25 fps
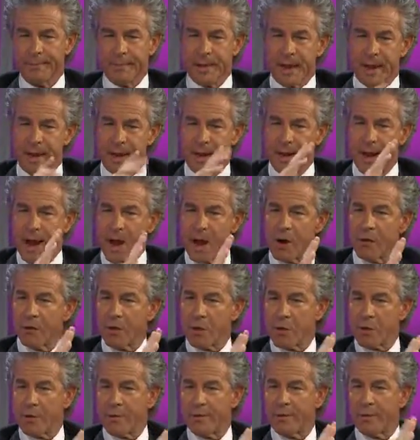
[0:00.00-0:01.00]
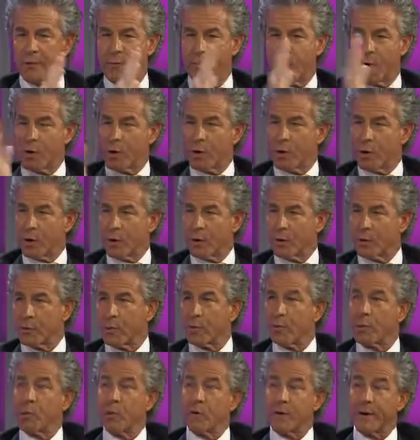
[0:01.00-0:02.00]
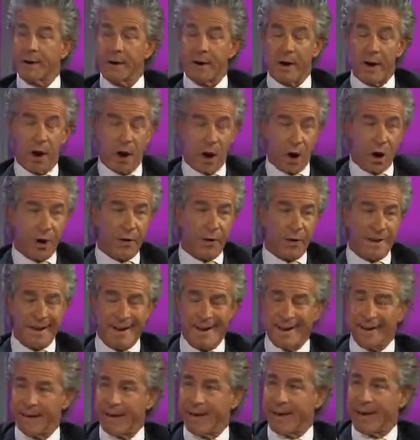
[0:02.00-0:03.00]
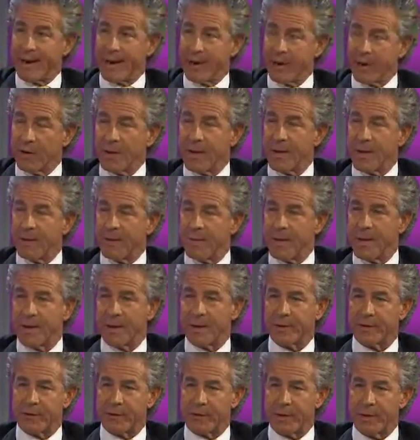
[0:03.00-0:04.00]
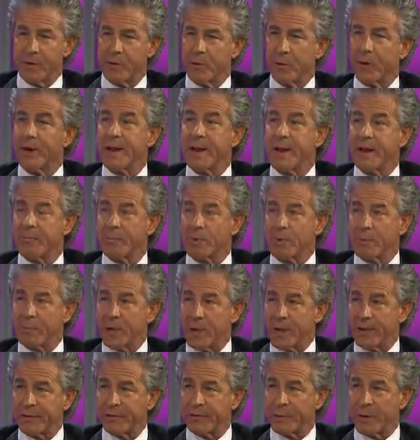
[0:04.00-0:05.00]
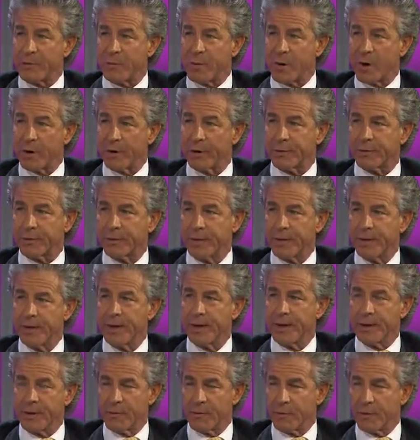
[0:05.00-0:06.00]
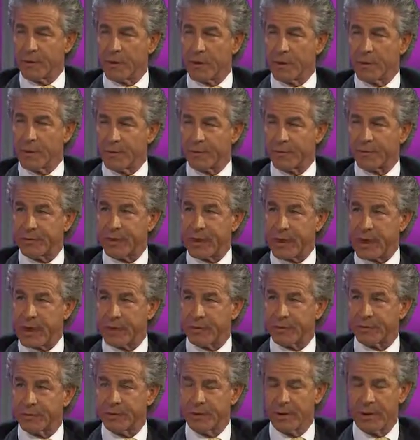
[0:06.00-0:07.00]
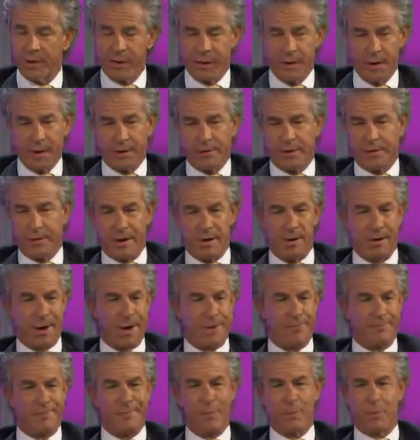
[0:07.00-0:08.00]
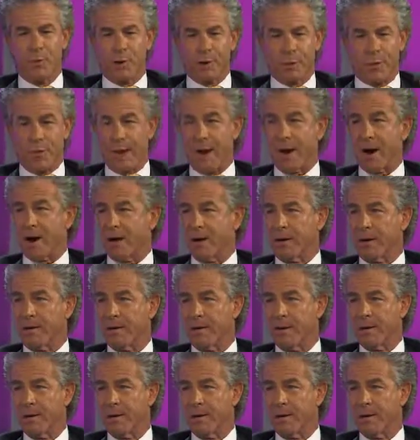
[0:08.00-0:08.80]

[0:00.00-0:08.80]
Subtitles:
And now going forward, we are in the area of medicine where you have replacement parts in the form of cells. So we're there.